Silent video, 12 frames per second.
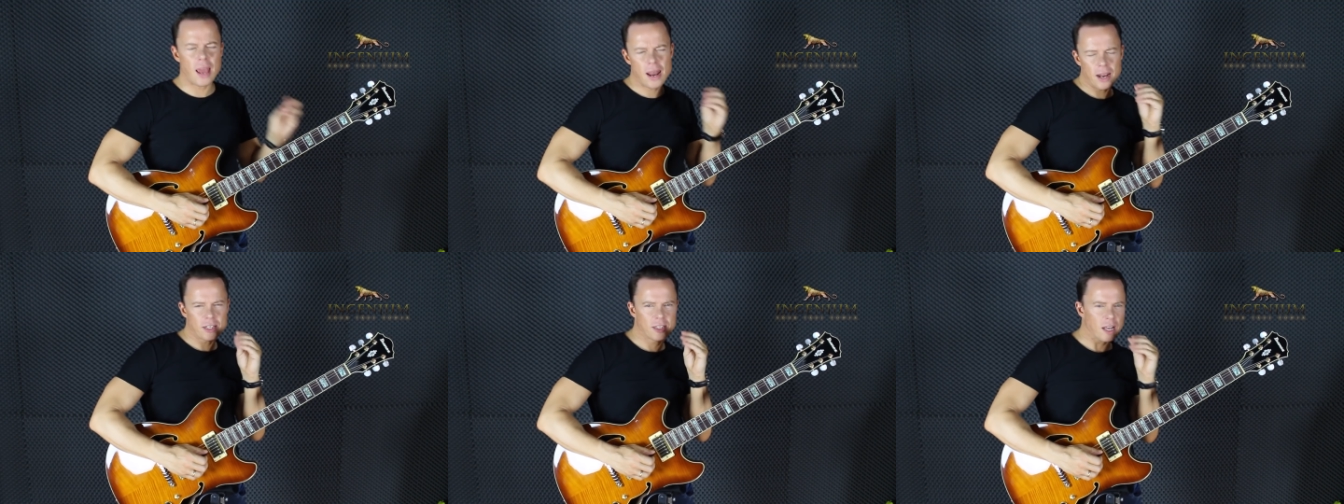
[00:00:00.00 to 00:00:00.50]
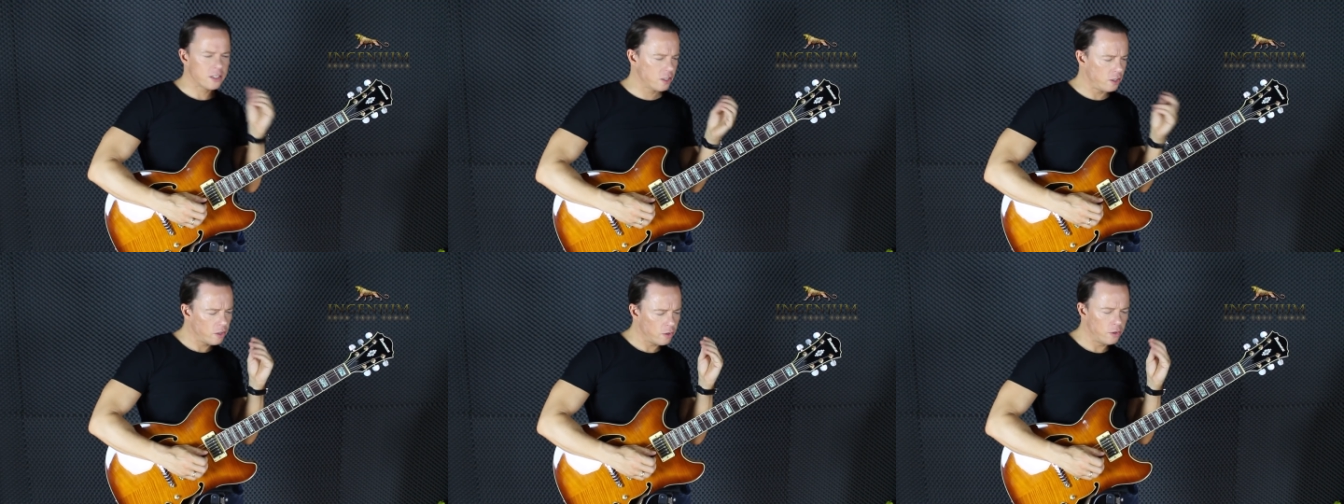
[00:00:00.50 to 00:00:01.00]
And I start
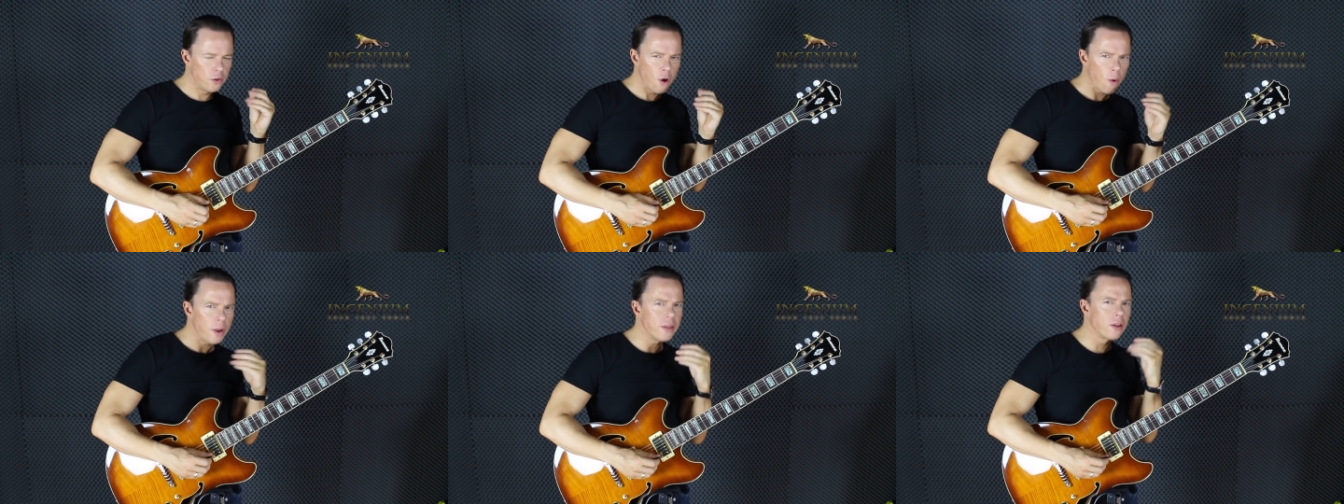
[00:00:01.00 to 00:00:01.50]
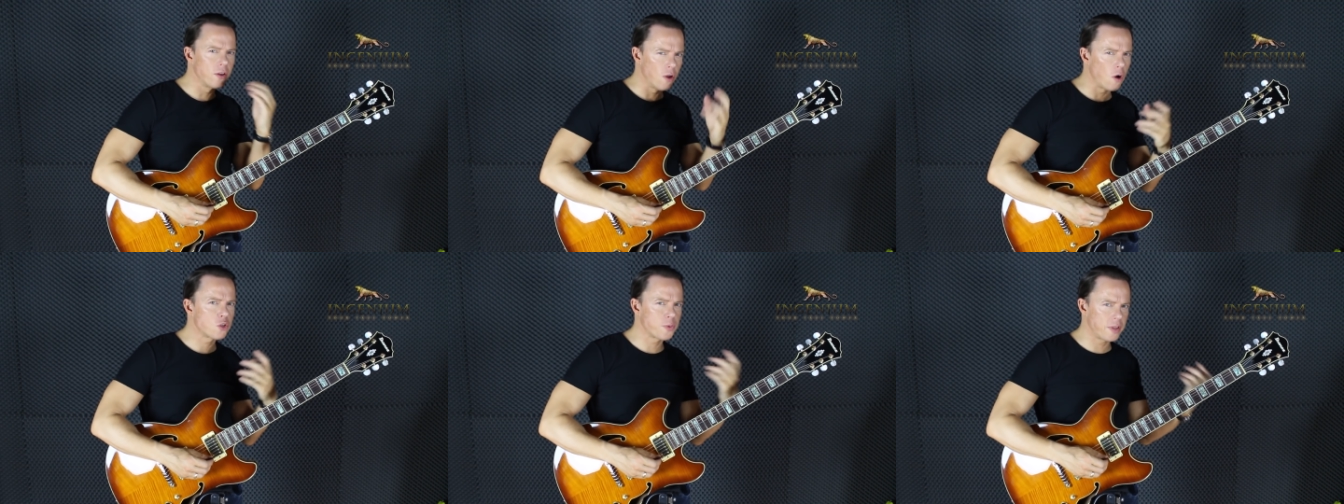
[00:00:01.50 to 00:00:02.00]
knowing the
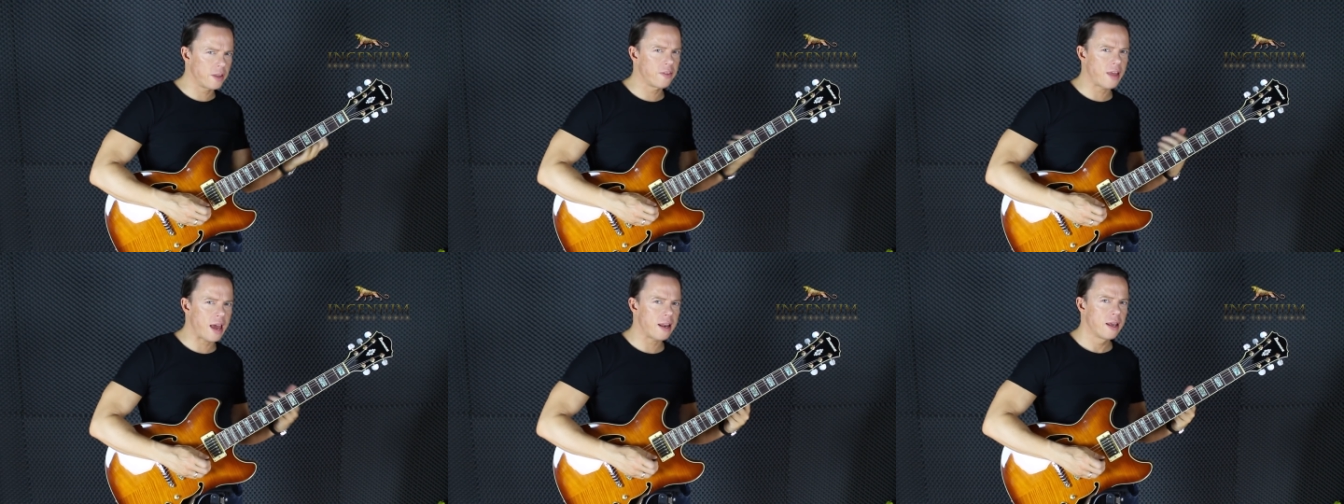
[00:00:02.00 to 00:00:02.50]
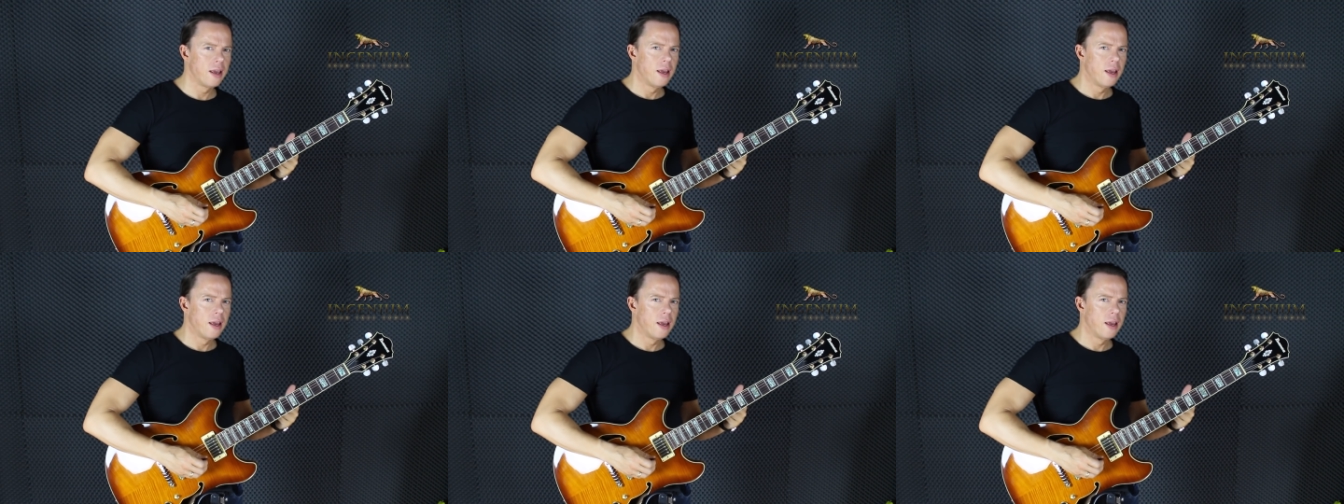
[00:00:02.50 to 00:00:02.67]
notes within that